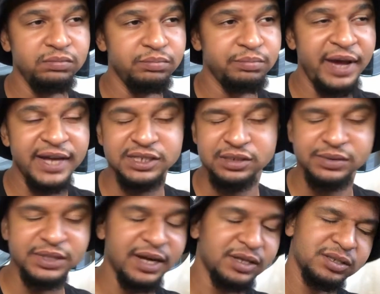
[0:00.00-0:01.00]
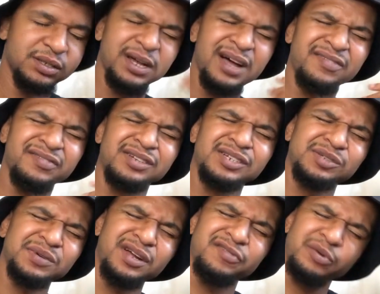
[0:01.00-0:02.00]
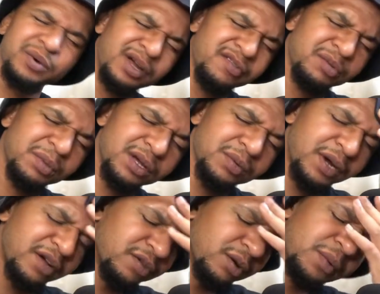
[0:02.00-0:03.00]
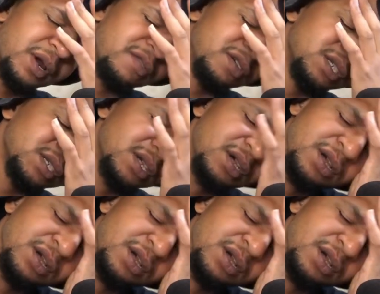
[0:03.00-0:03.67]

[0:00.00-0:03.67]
Match comes down to a non-finish. Whatever, whatever, man. Whatever, whatever. Just